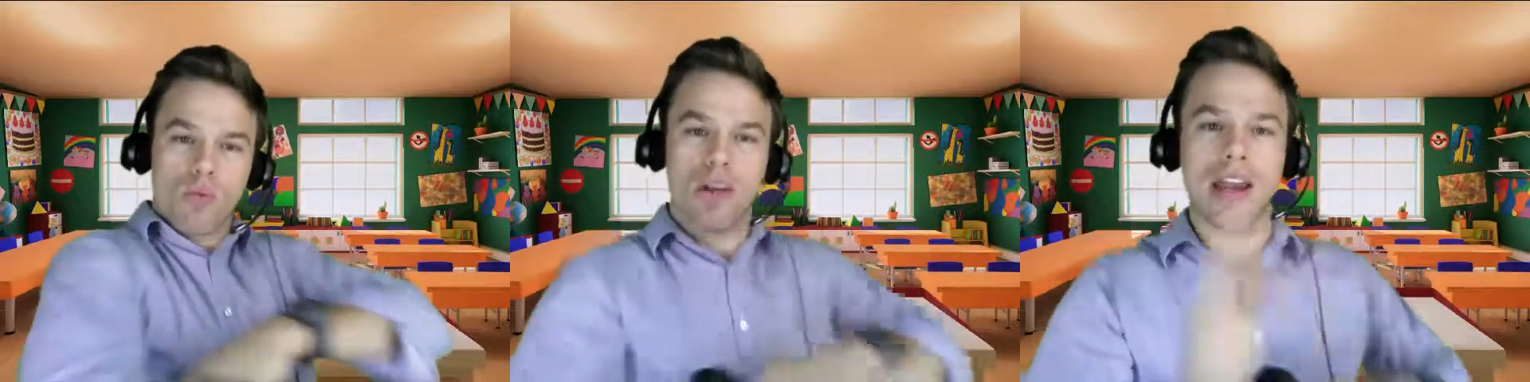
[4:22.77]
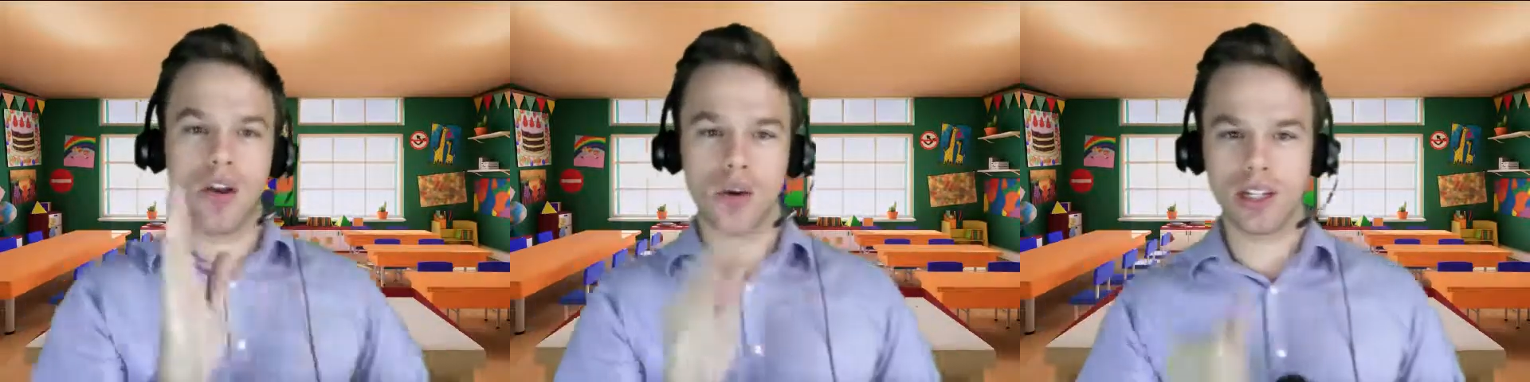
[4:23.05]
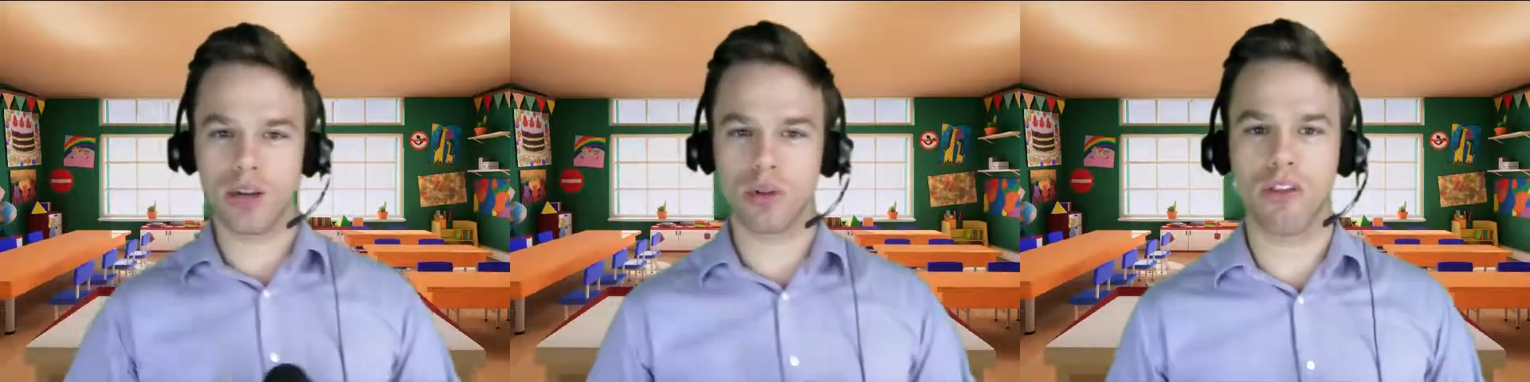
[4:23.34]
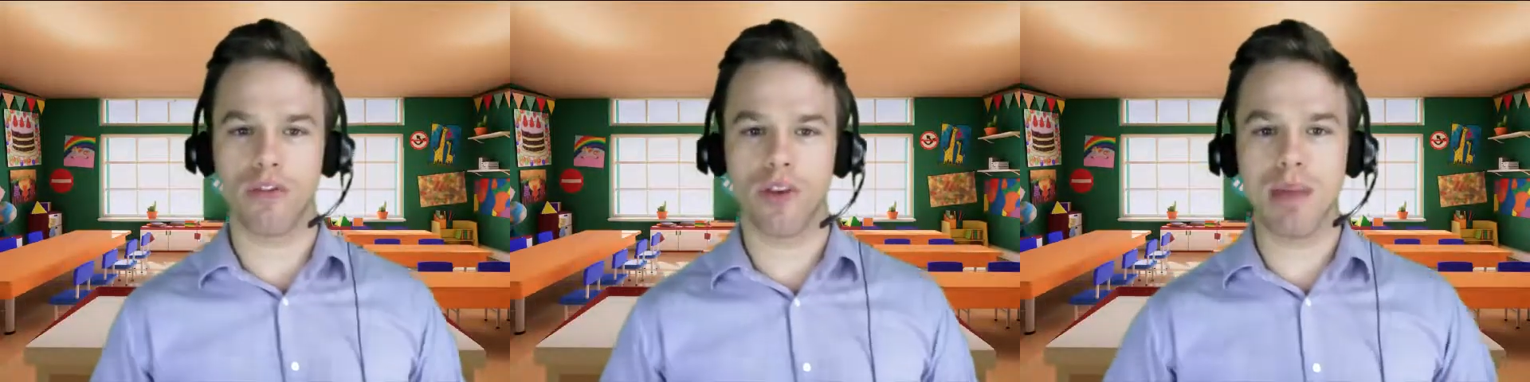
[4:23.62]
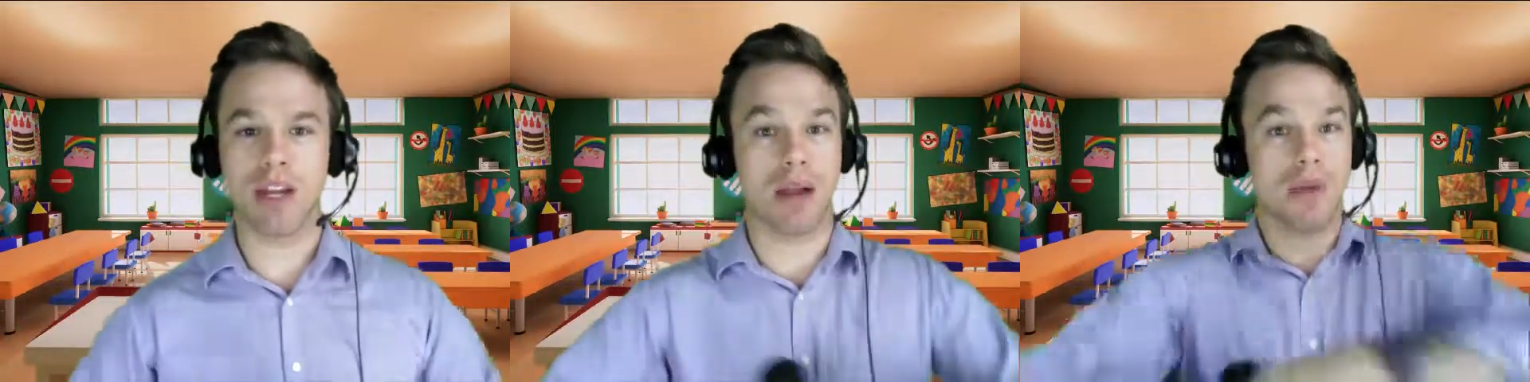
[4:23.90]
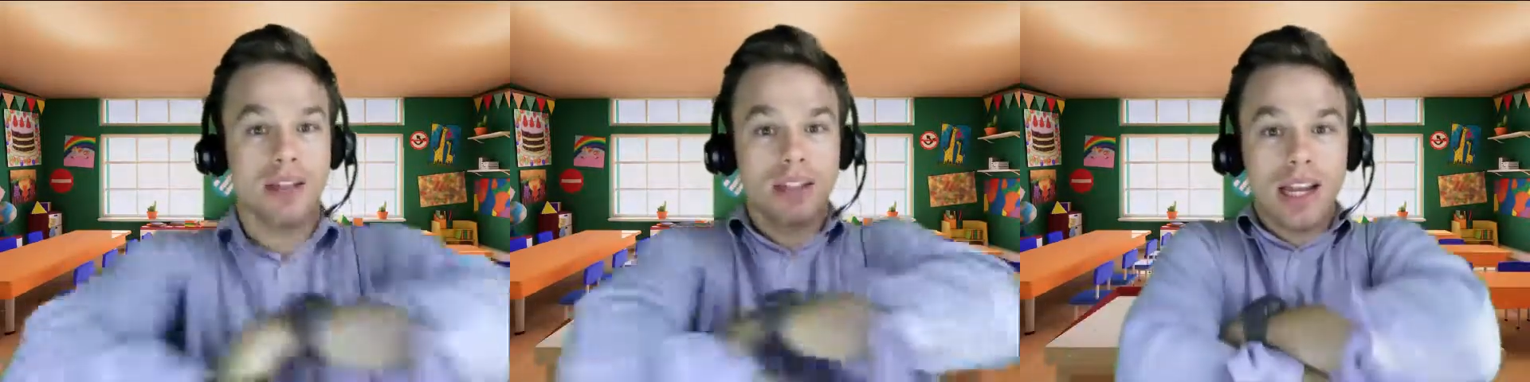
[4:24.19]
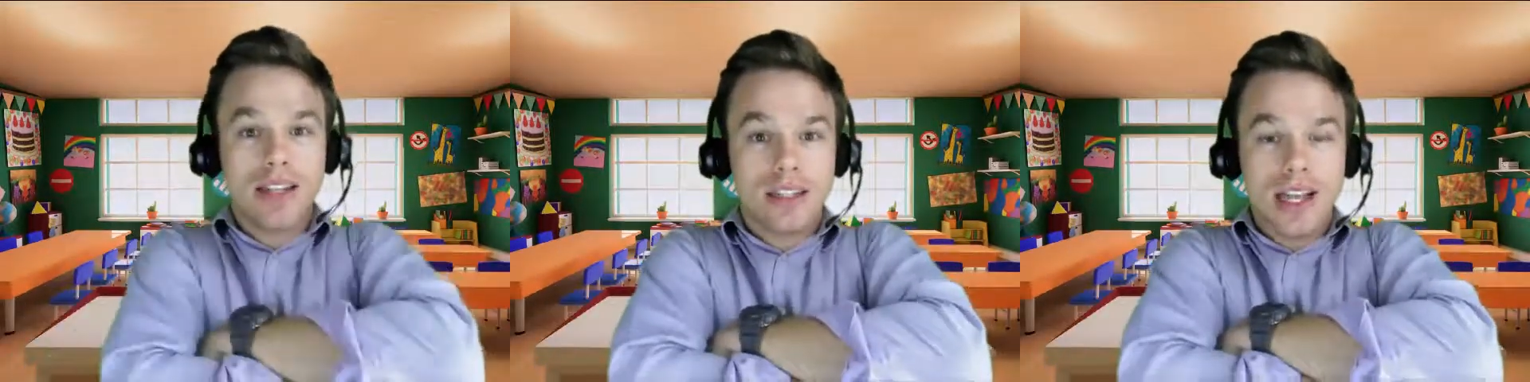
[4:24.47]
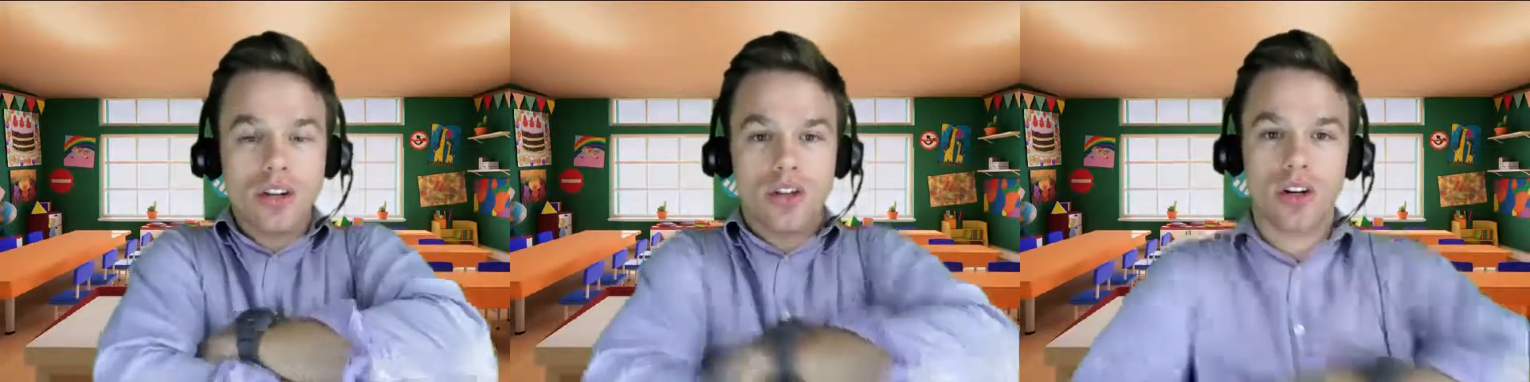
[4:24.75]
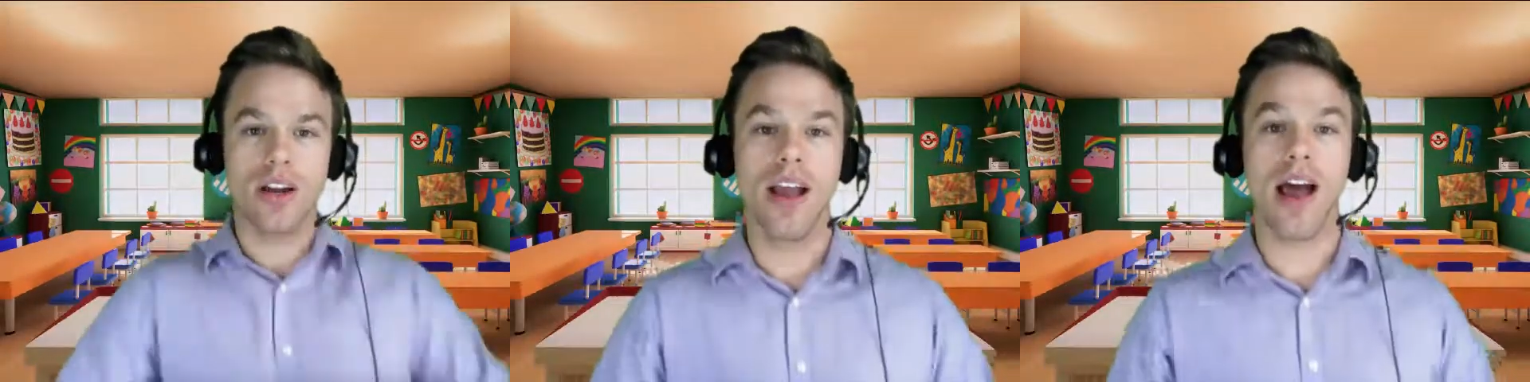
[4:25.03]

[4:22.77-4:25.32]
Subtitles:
And notice here with the framing, I'm not staying center.